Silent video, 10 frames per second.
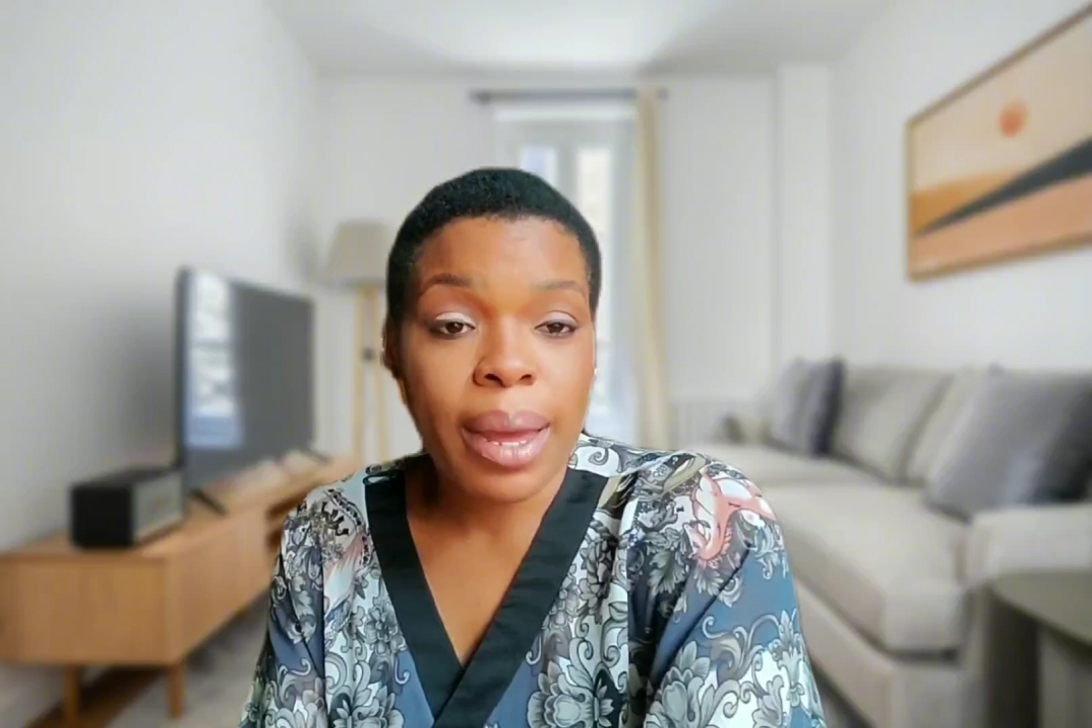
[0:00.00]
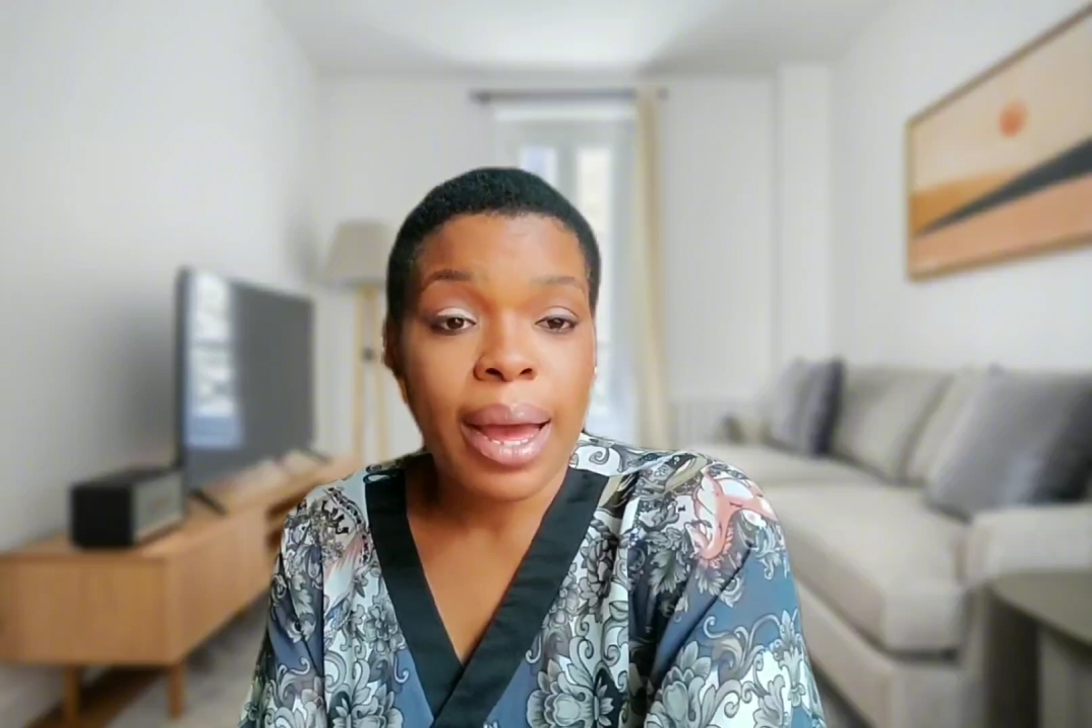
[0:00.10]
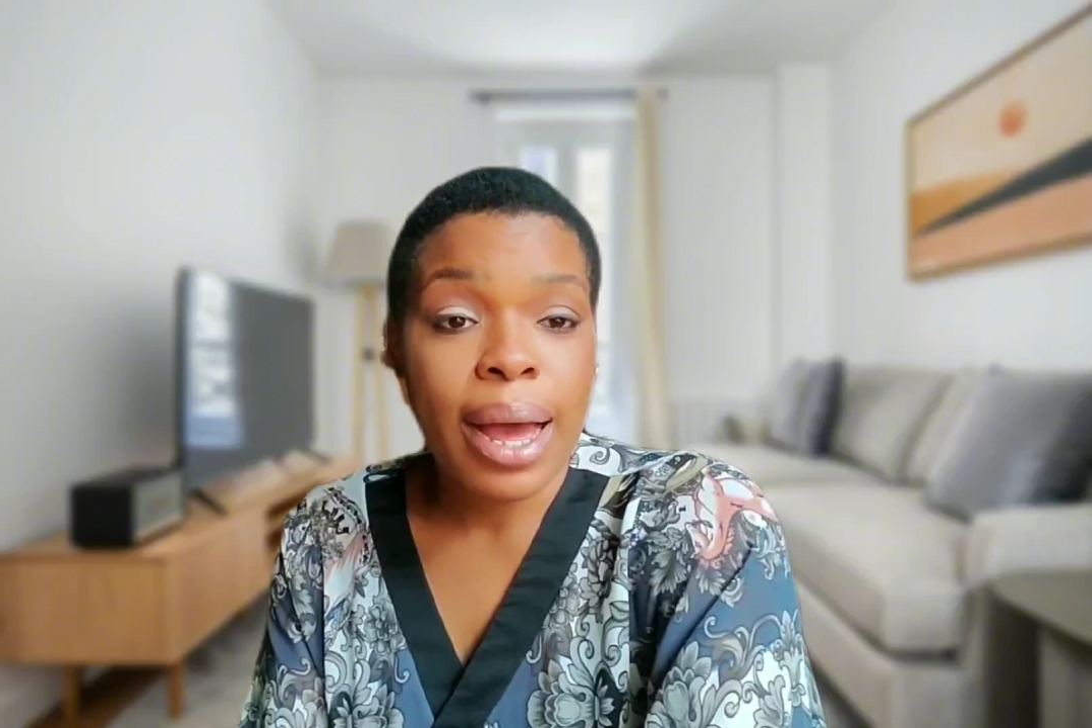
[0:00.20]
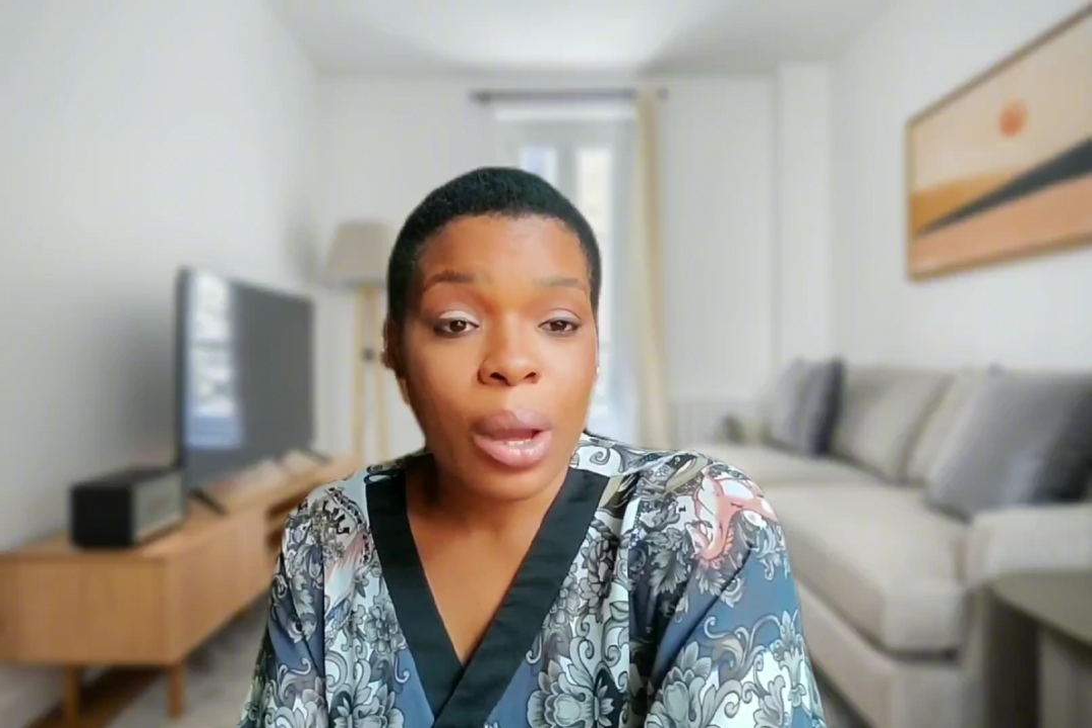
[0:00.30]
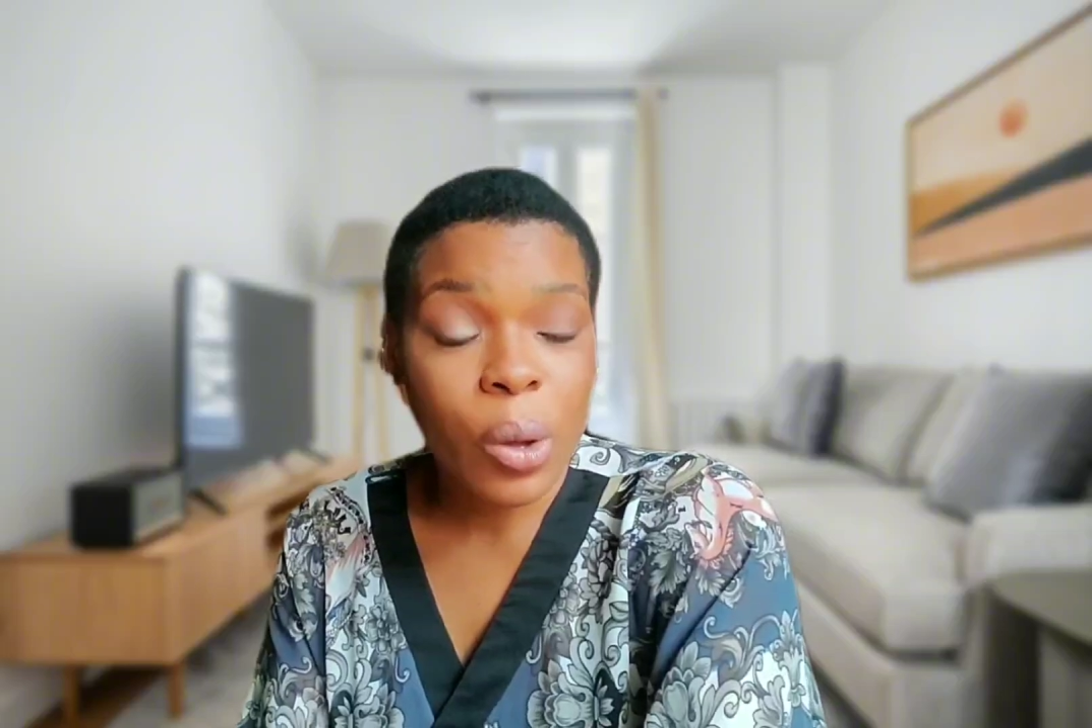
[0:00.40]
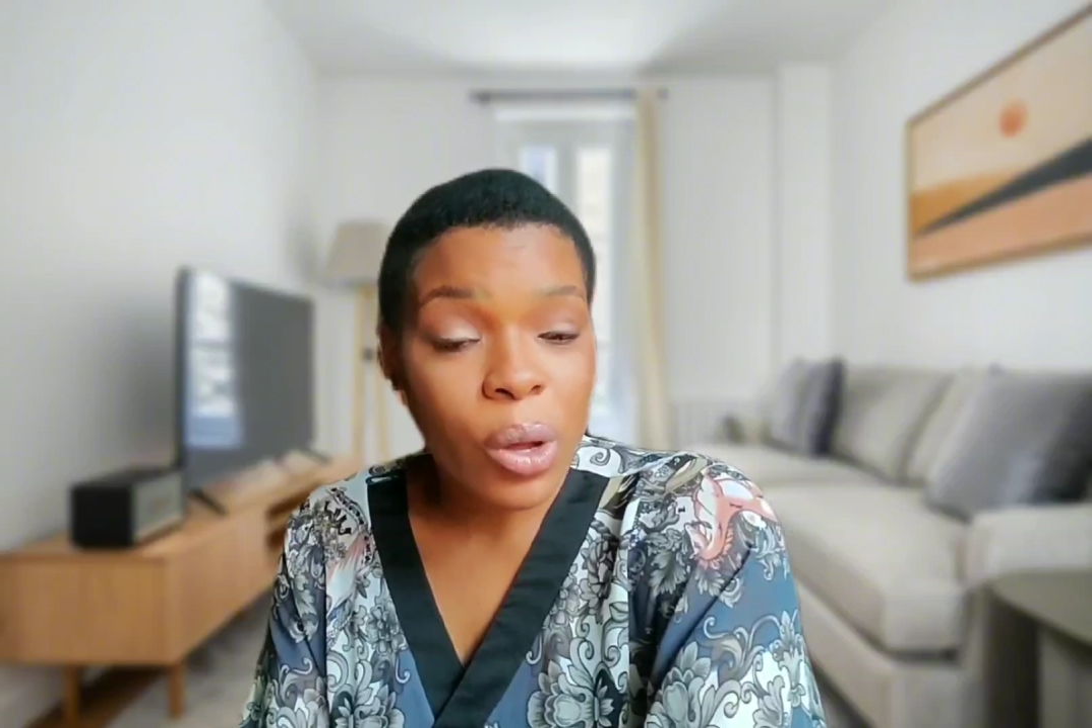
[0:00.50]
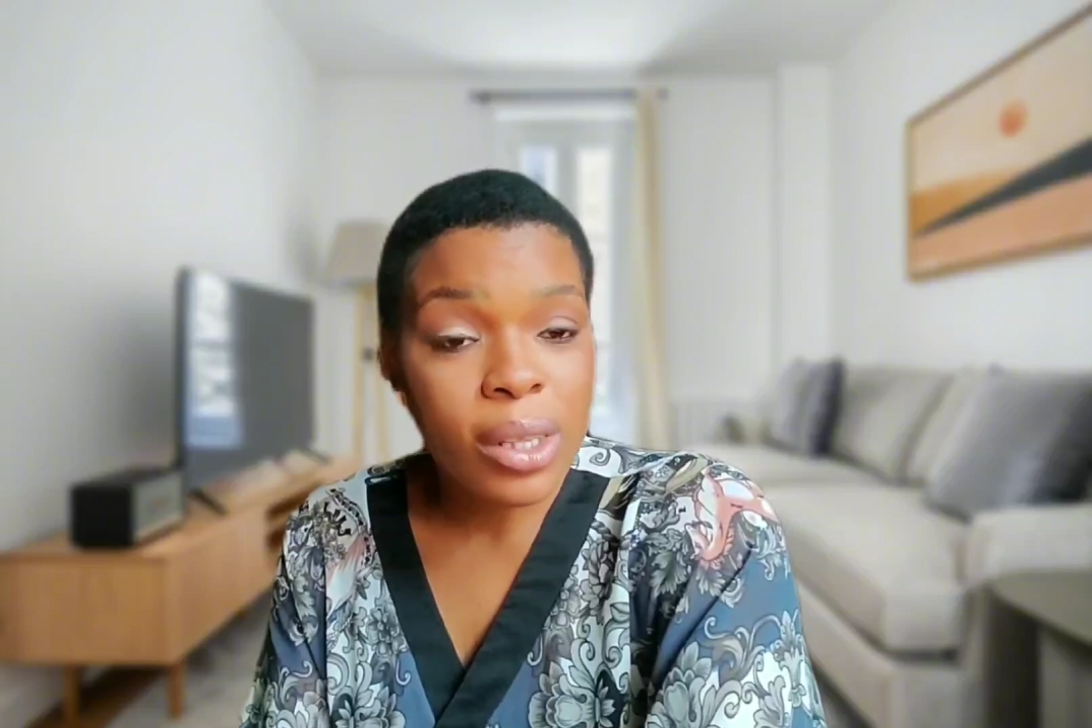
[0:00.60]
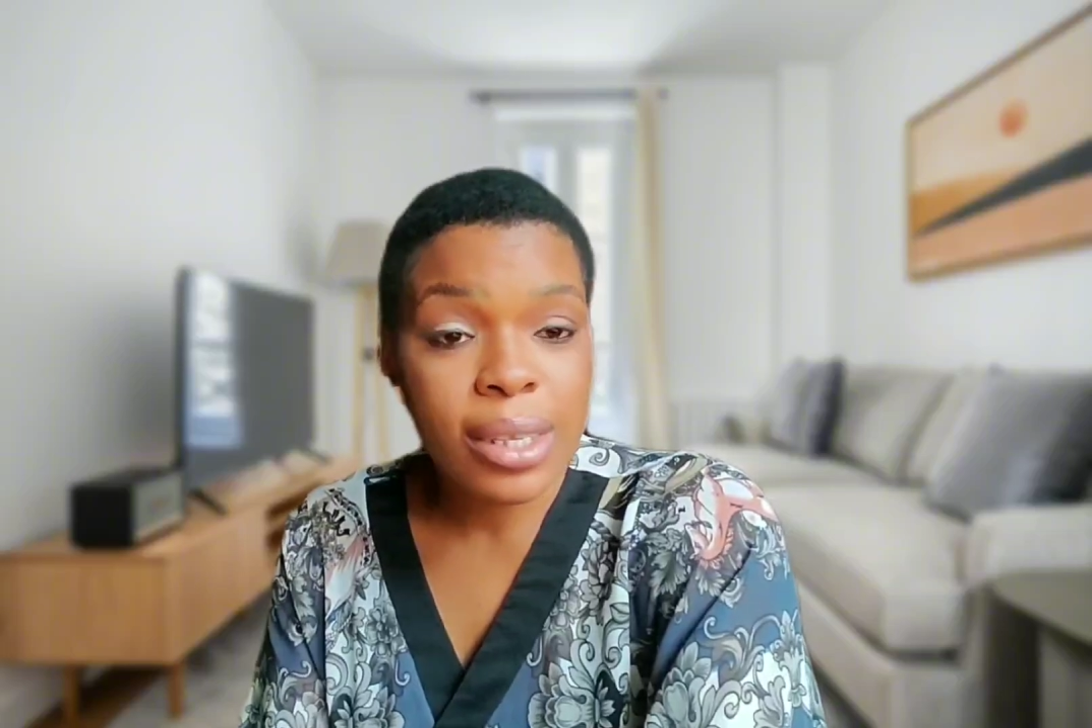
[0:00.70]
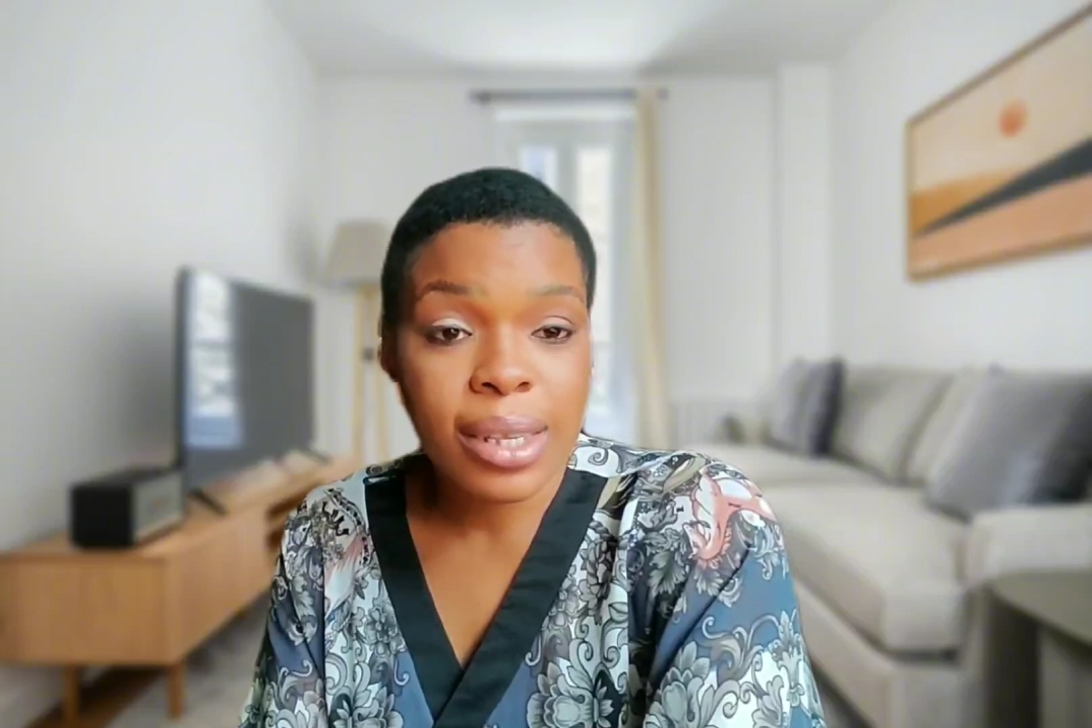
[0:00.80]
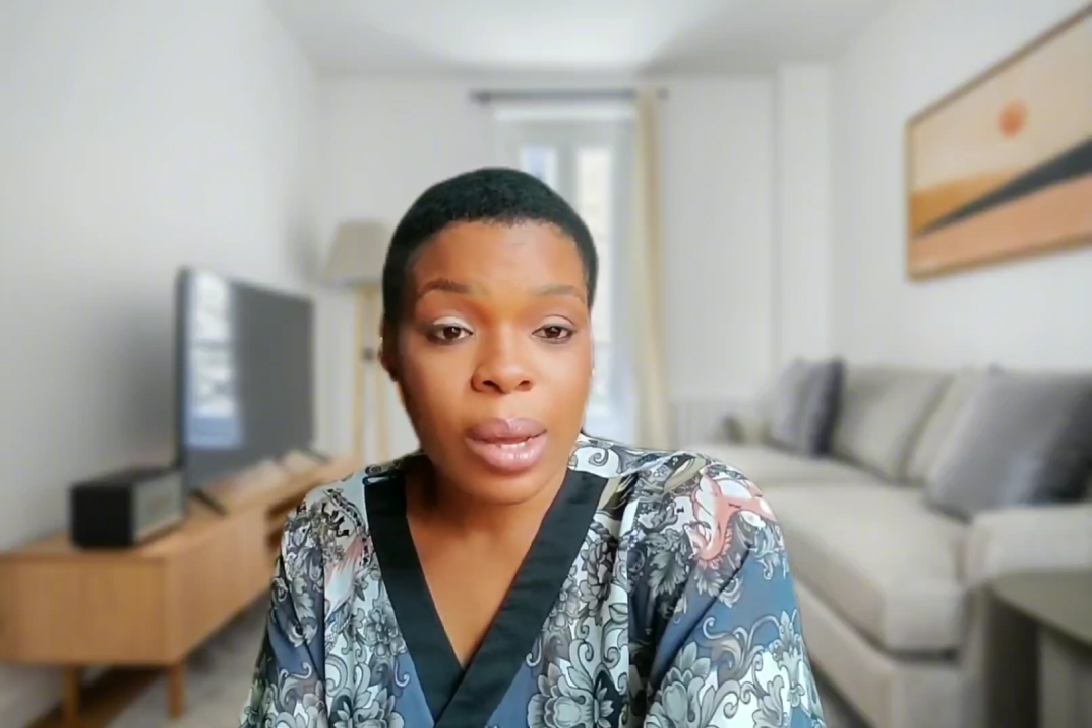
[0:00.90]
and
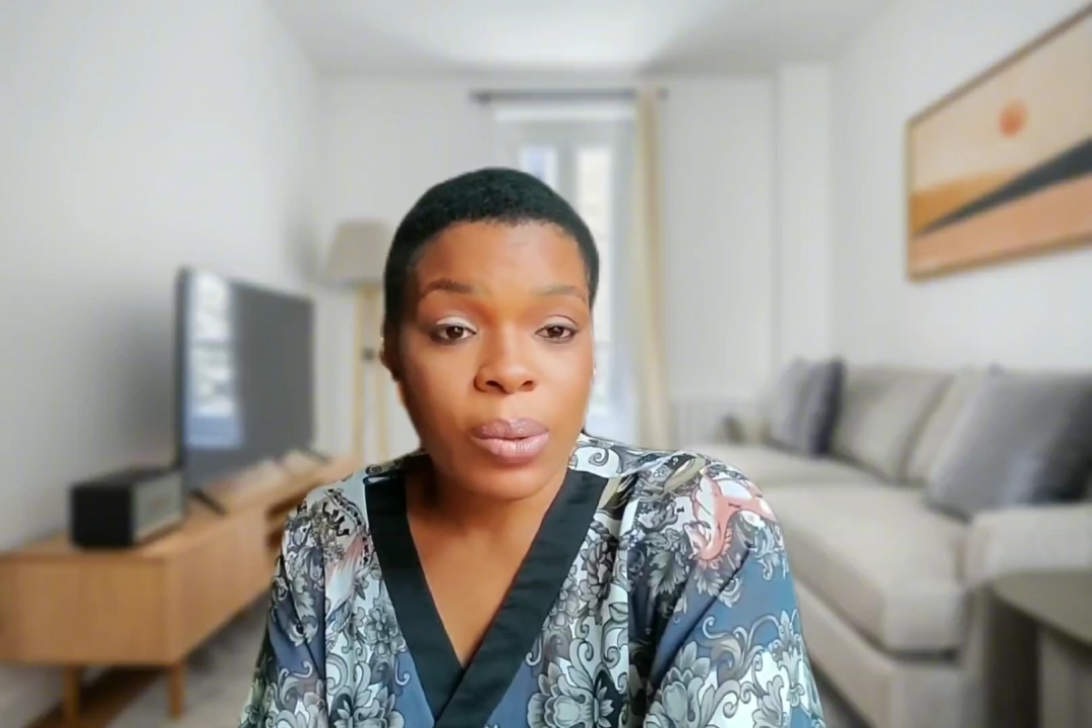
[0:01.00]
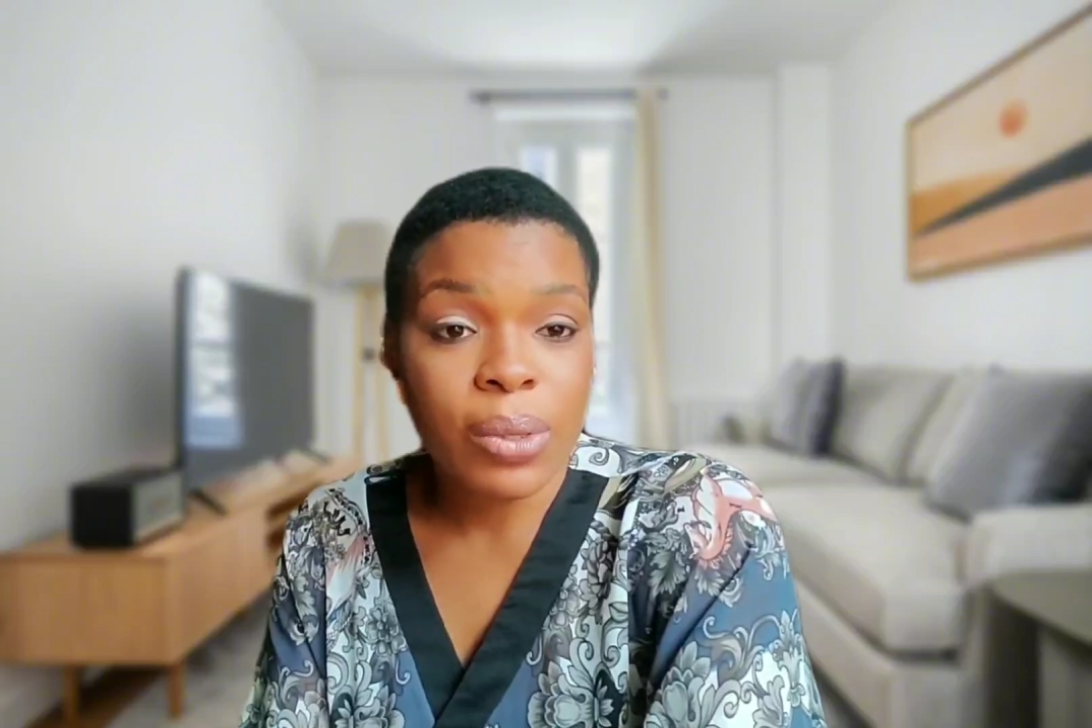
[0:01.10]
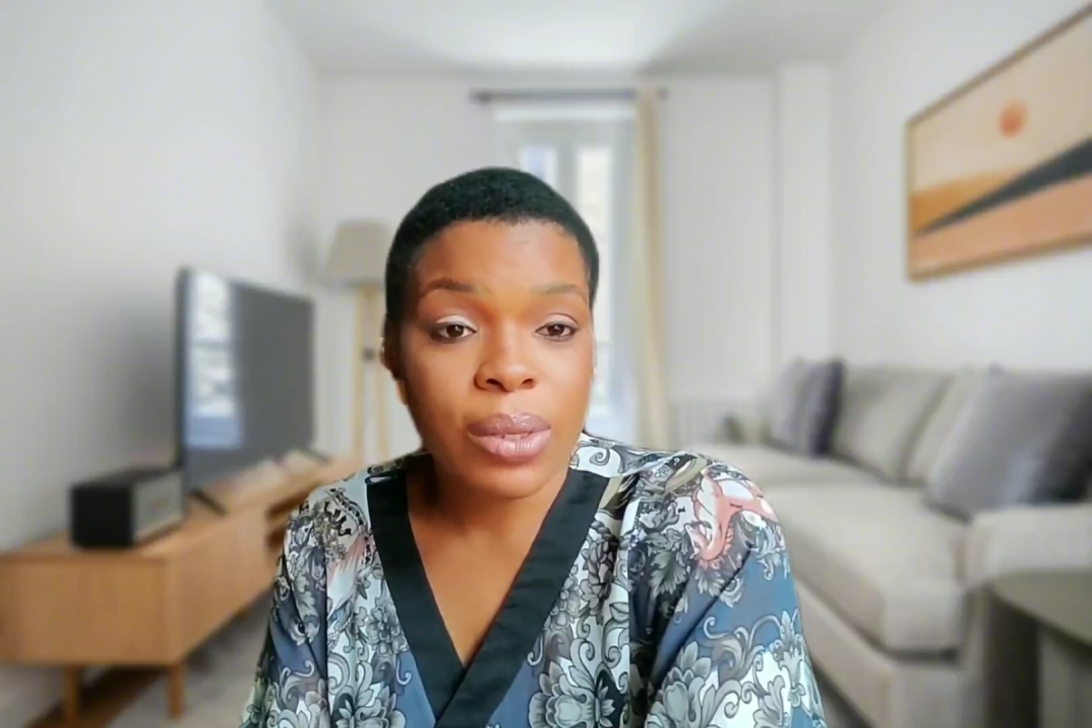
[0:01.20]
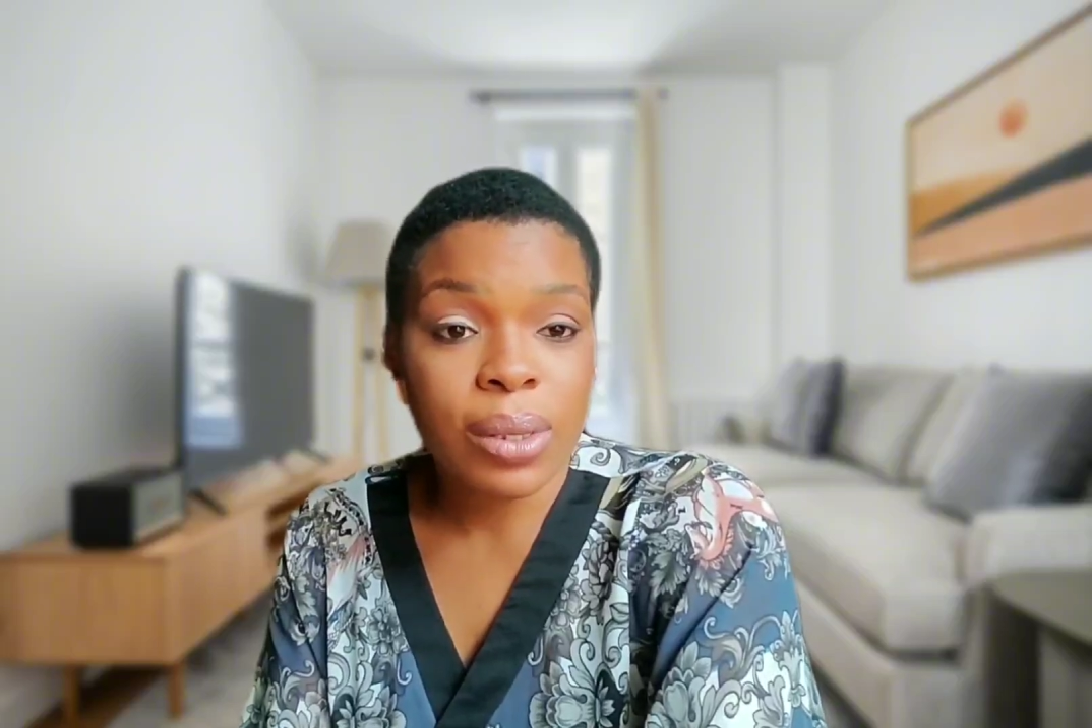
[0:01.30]
cut it out.